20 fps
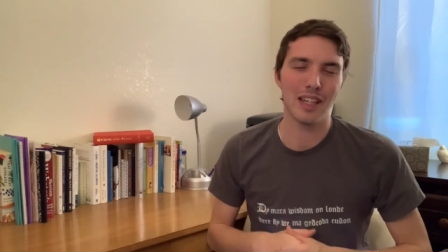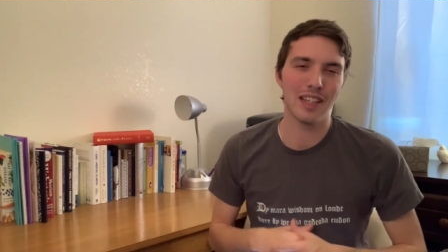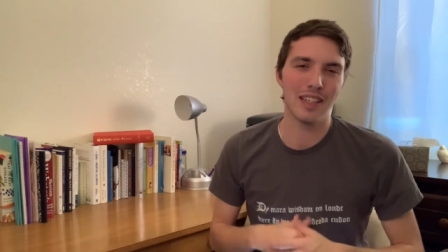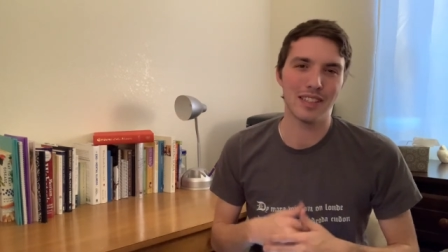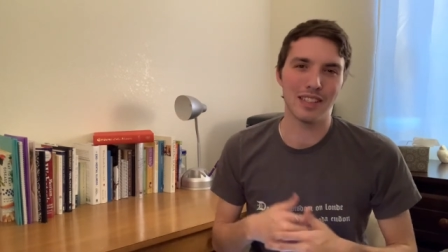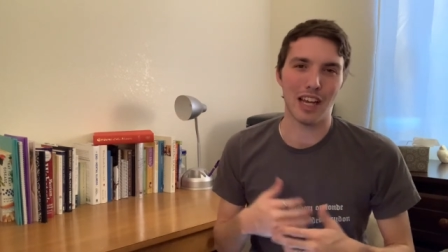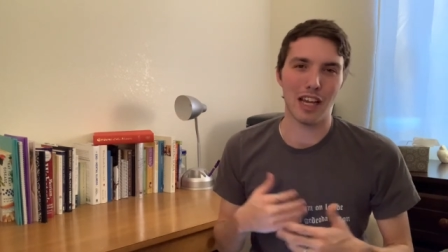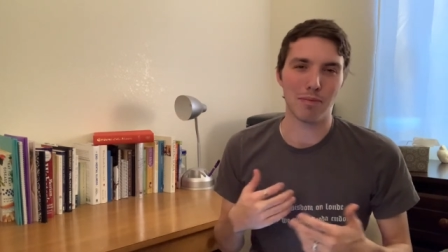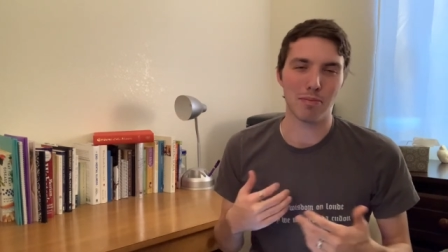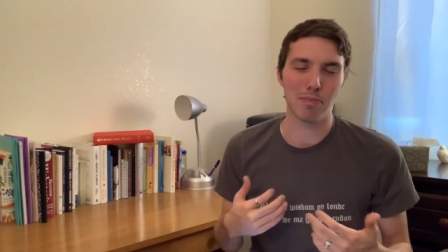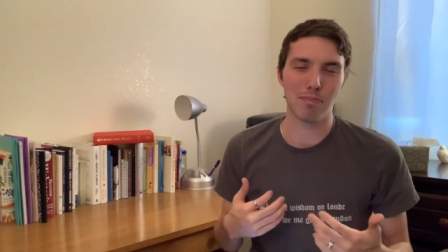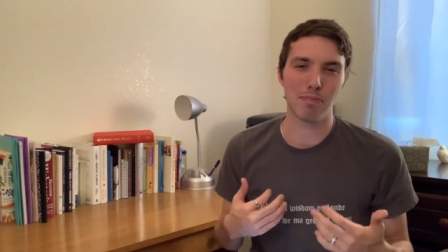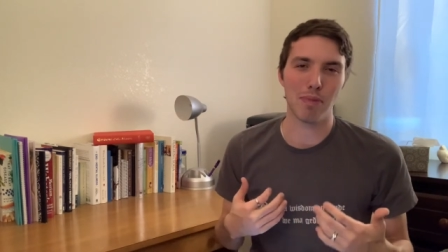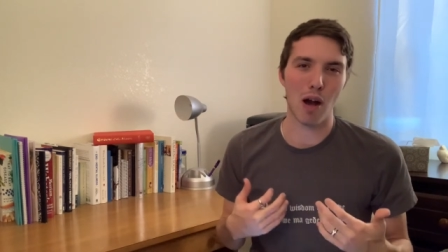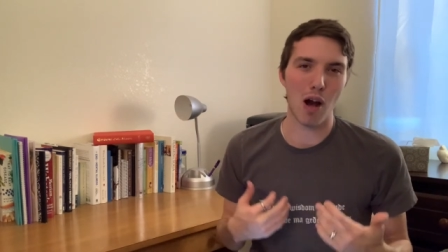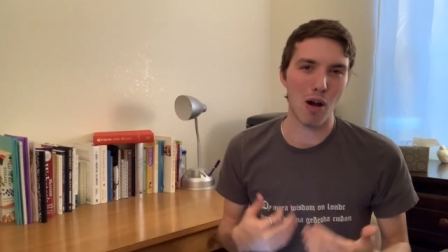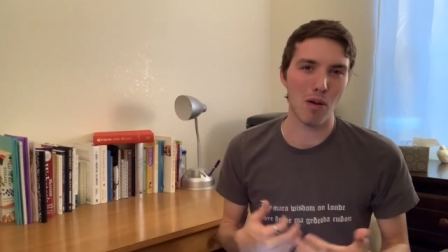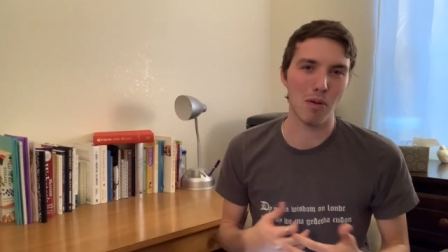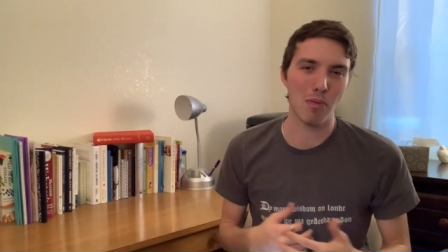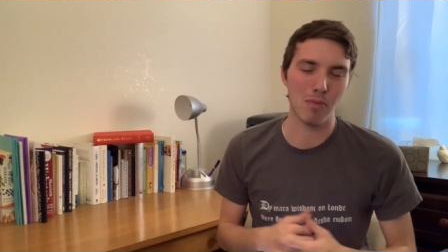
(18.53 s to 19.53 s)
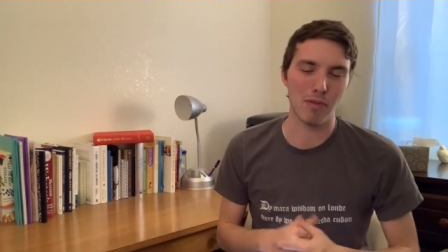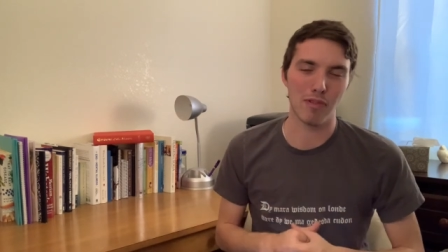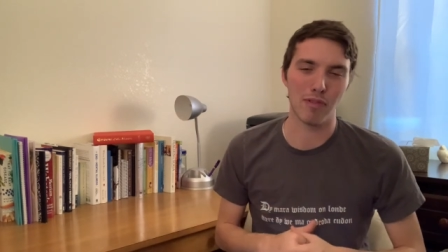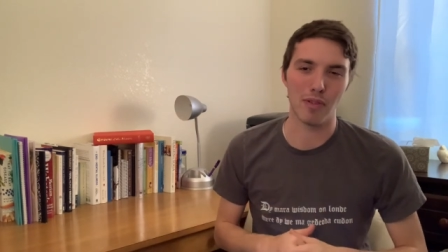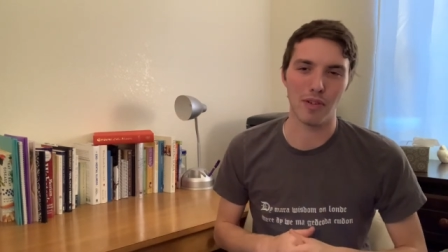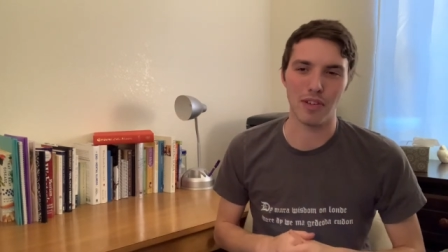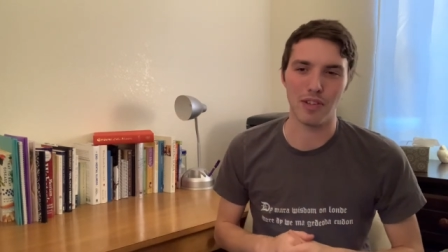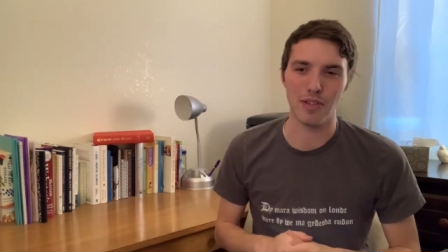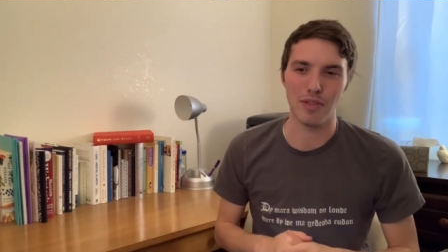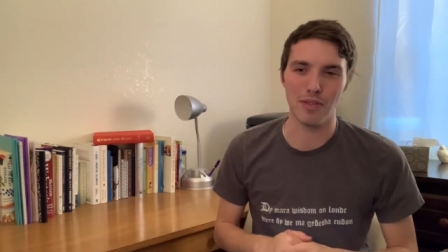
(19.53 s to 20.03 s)
type poem
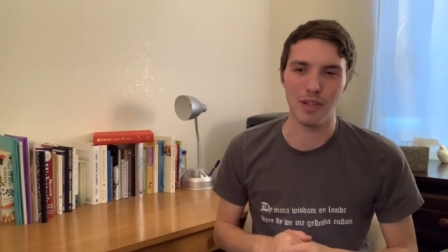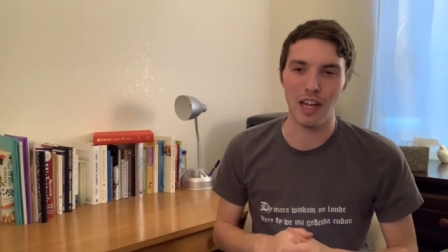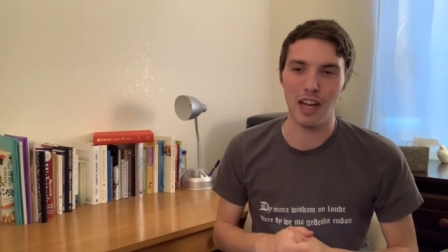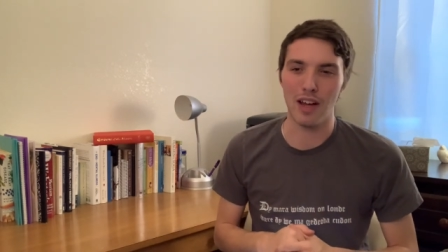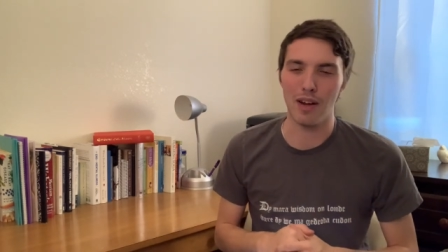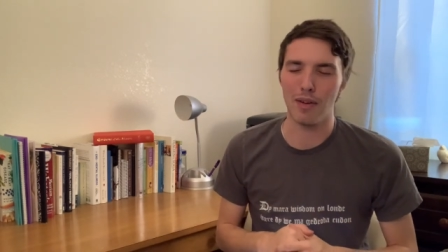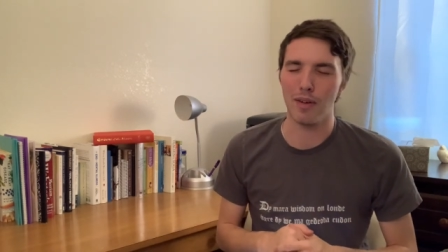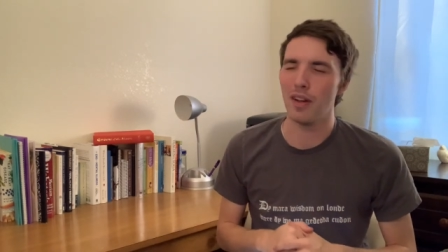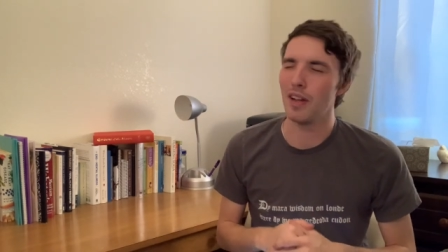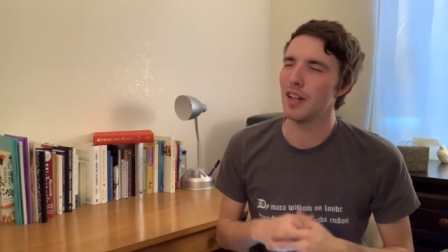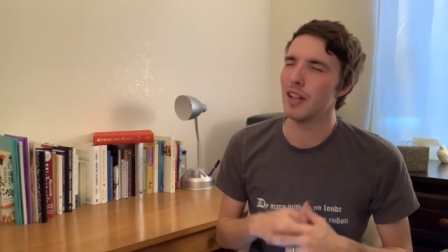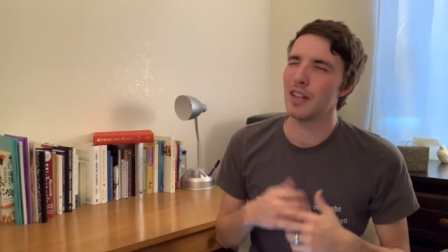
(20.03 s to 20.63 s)
for you. Now,